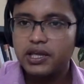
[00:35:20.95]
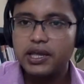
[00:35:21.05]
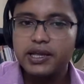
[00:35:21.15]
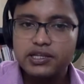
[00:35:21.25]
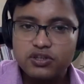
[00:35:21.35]

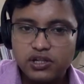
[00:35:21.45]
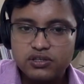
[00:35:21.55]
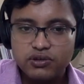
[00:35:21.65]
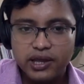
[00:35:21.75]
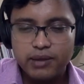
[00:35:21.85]
thing is
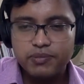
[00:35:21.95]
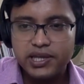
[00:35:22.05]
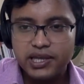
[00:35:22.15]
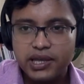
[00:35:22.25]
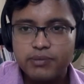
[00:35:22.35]
also
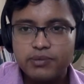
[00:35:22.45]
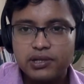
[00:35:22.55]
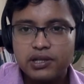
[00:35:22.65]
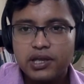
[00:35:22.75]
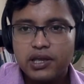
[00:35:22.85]
applicable